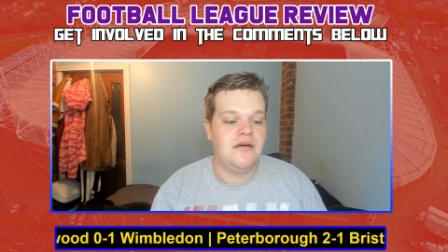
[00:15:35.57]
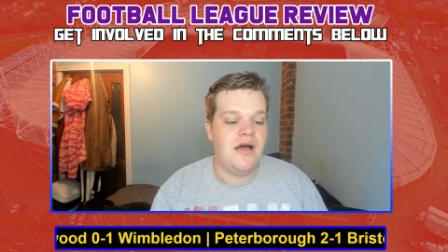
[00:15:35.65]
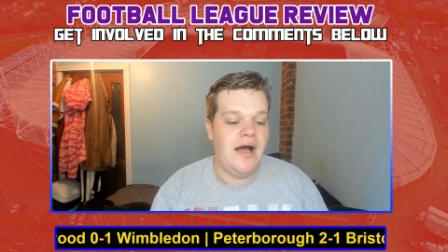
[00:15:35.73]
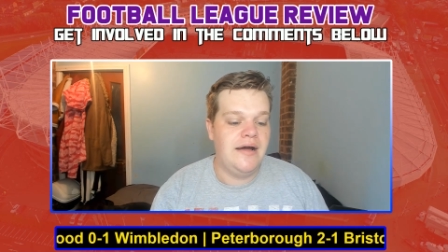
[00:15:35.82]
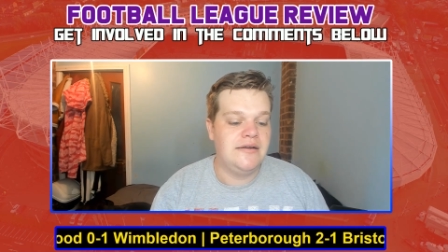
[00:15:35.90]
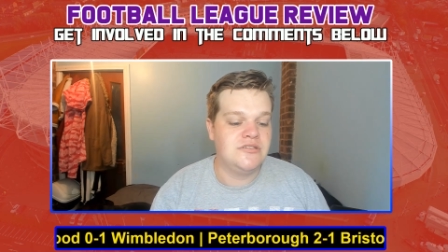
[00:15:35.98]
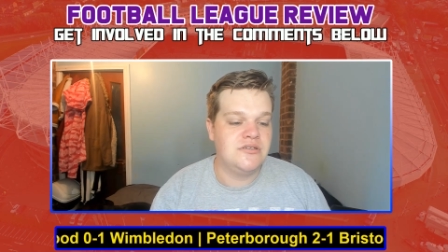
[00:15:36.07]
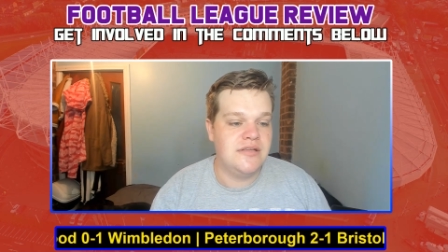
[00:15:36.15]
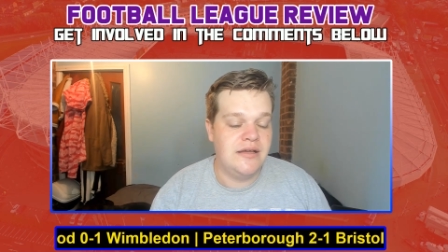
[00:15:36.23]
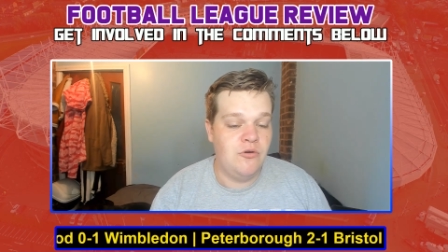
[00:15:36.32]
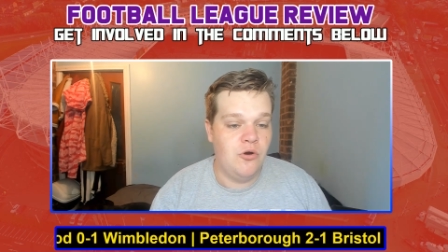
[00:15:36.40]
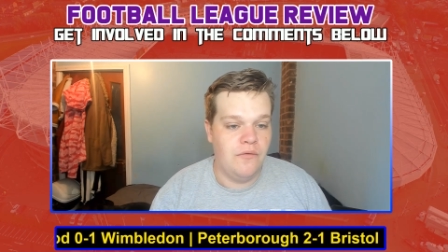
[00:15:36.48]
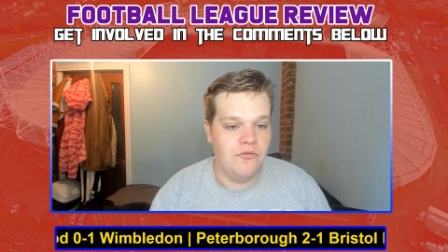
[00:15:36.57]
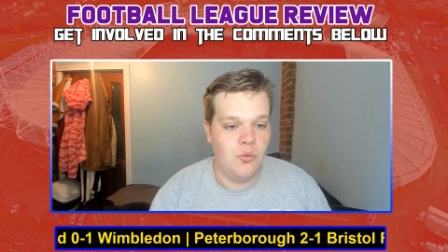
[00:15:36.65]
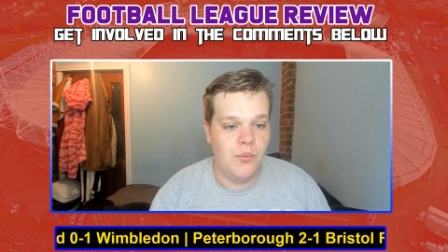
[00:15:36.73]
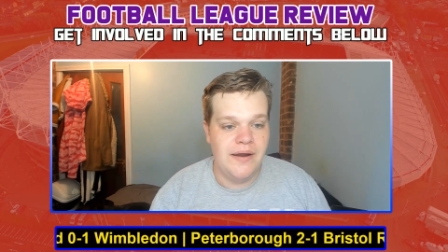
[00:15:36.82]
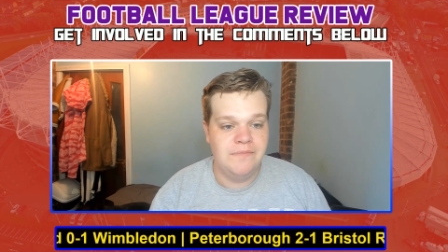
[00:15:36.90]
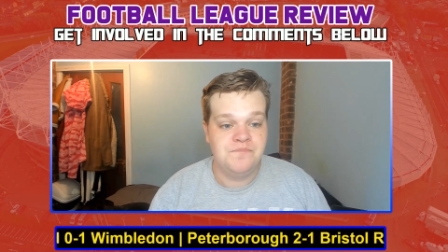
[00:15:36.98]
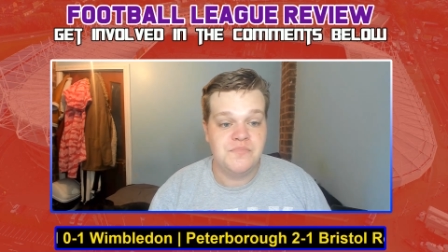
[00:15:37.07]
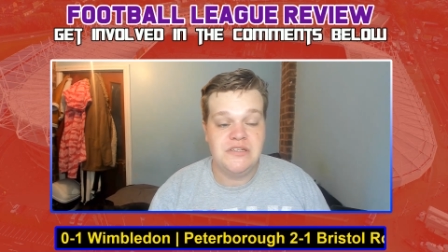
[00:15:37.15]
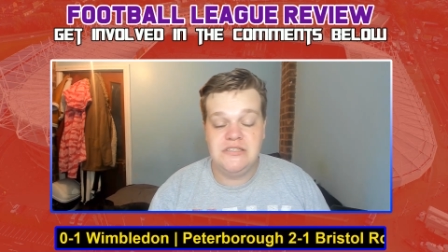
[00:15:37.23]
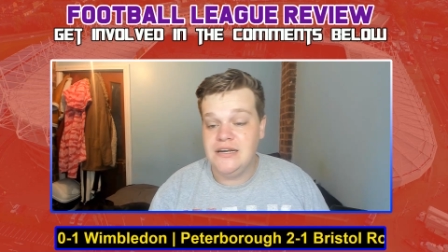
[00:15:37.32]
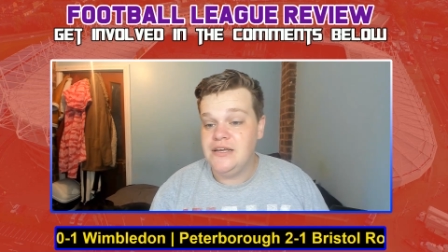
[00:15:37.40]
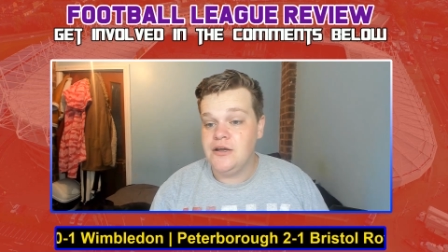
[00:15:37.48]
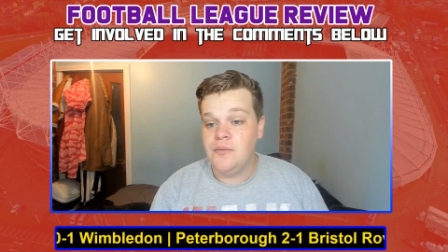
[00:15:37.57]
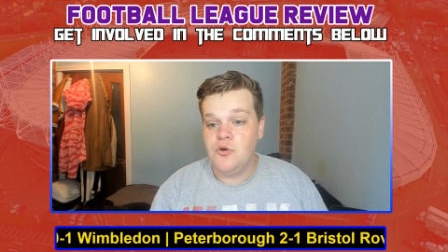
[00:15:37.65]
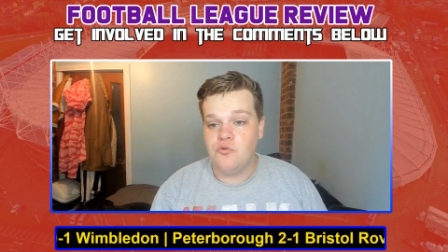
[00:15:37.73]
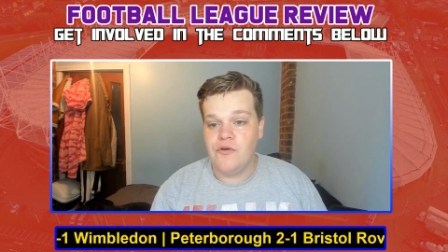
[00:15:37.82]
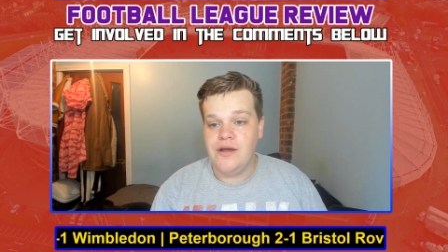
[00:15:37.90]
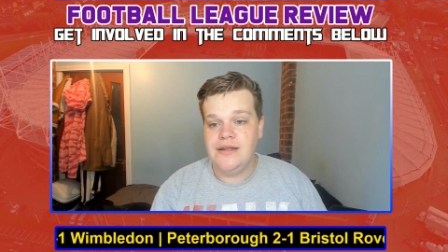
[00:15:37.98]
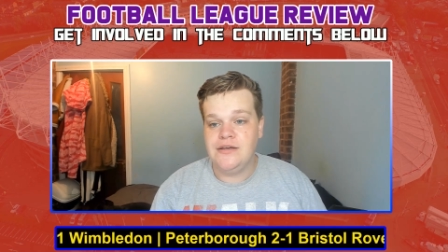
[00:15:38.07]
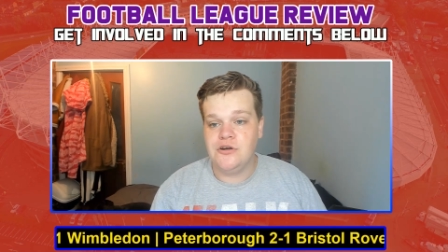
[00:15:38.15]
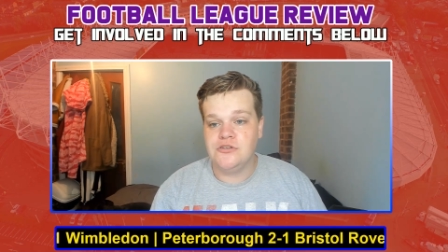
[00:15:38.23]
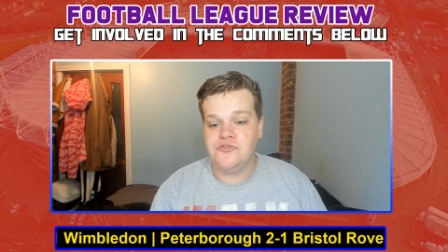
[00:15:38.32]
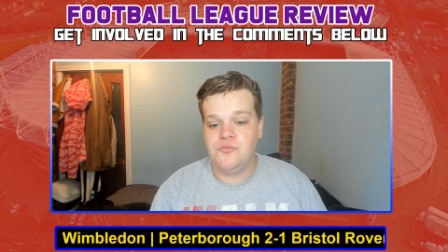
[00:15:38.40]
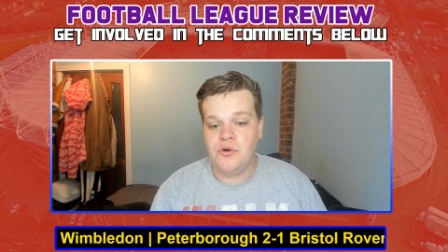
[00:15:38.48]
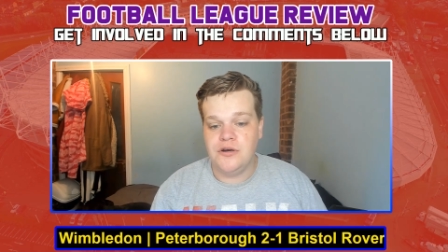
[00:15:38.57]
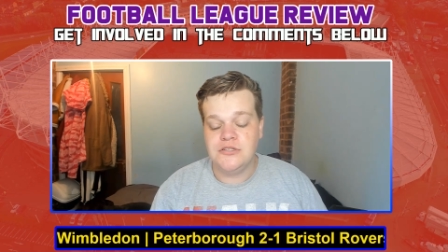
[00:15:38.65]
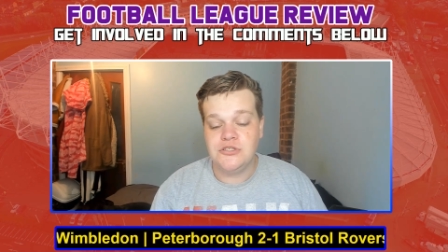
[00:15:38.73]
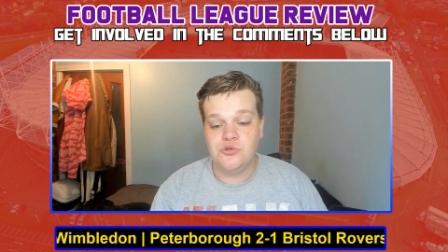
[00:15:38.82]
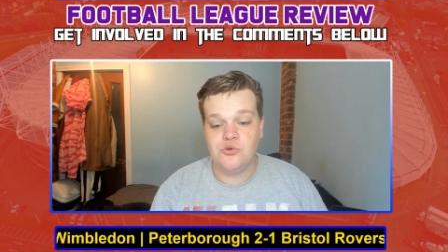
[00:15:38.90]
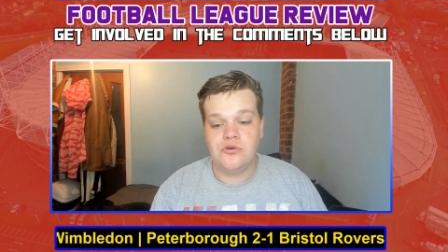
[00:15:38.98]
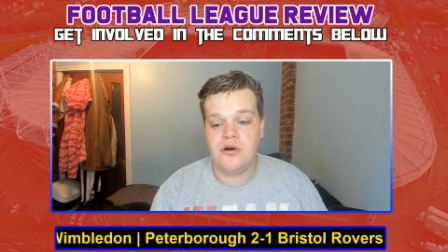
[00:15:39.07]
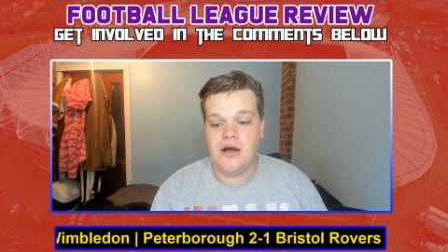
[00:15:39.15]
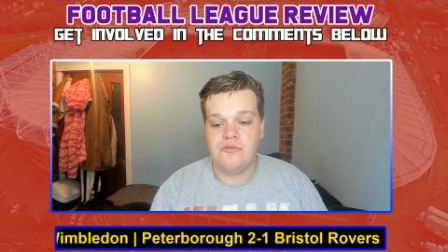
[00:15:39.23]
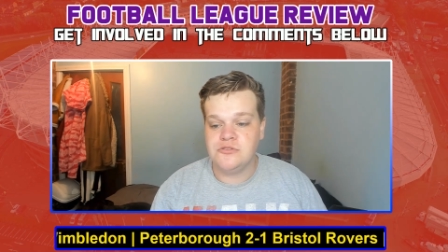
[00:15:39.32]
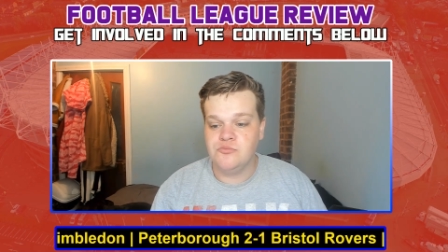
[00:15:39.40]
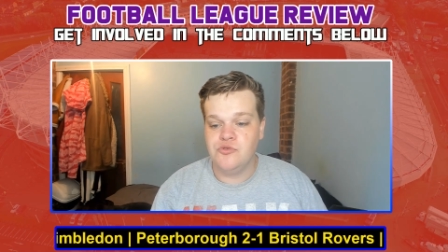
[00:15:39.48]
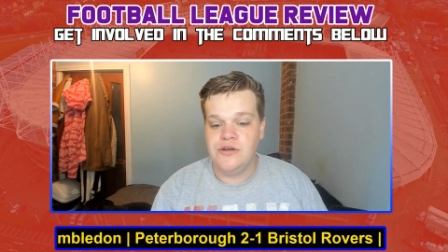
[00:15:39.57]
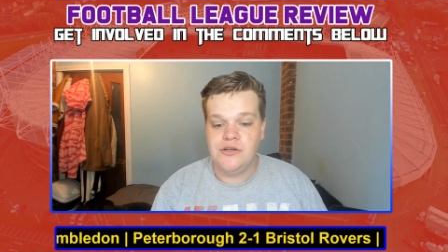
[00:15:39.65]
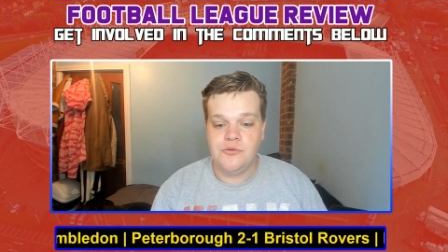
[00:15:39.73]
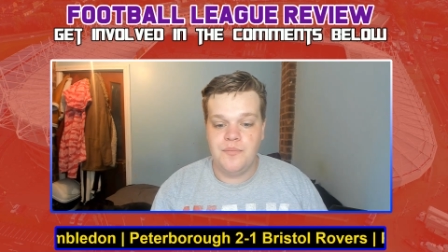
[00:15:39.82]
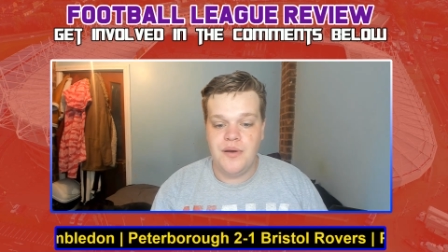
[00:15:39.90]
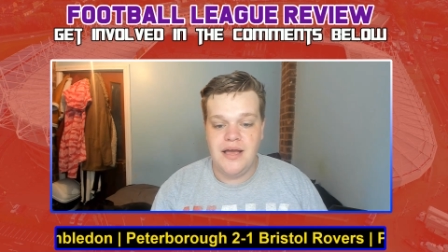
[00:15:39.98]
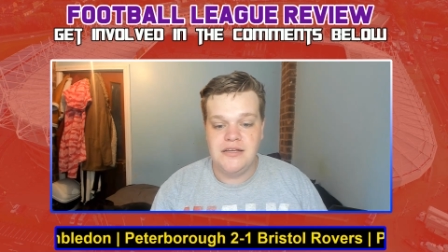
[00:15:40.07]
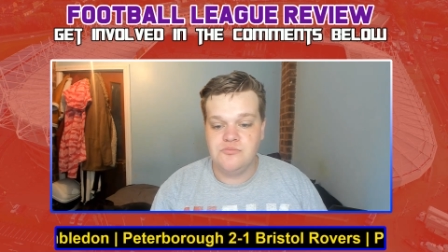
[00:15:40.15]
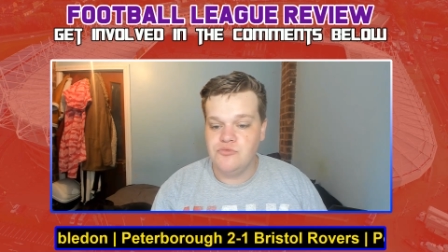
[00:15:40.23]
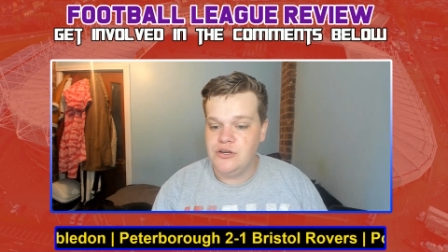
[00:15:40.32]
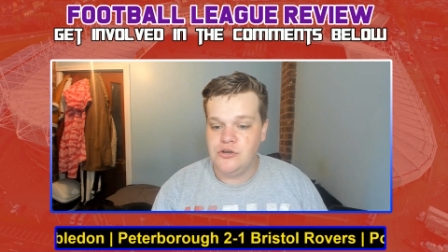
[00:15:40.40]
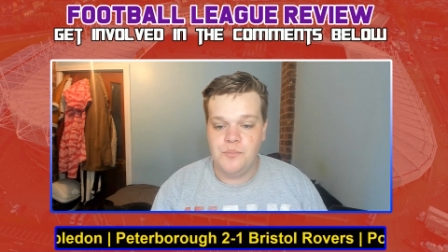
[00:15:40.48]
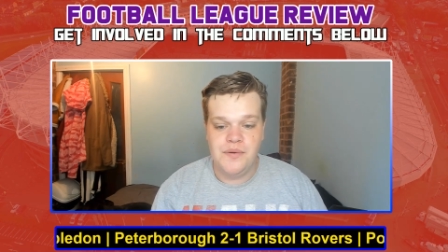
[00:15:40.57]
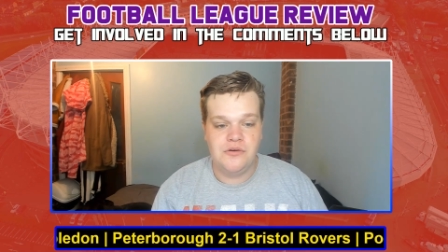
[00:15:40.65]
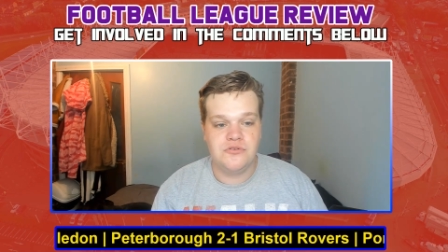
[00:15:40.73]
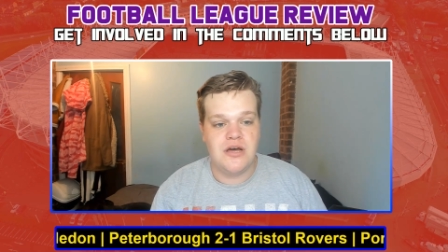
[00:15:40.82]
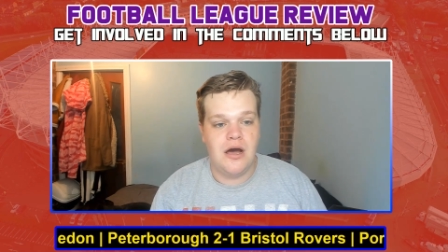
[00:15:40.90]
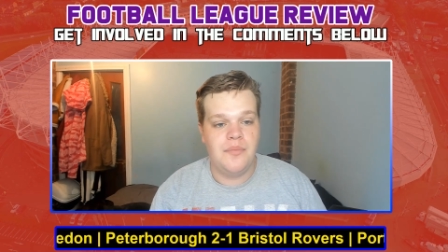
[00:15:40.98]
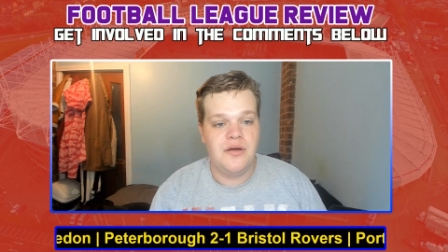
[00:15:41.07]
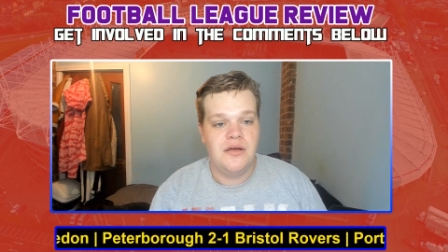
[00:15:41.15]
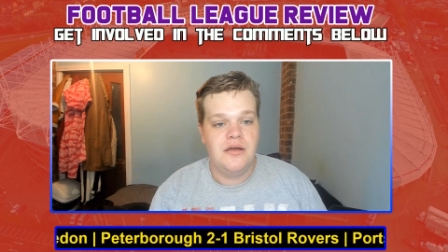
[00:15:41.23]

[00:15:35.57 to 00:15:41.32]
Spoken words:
and they got the win. Gillingham looked really good from what I saw, some really good play, some really good build-up,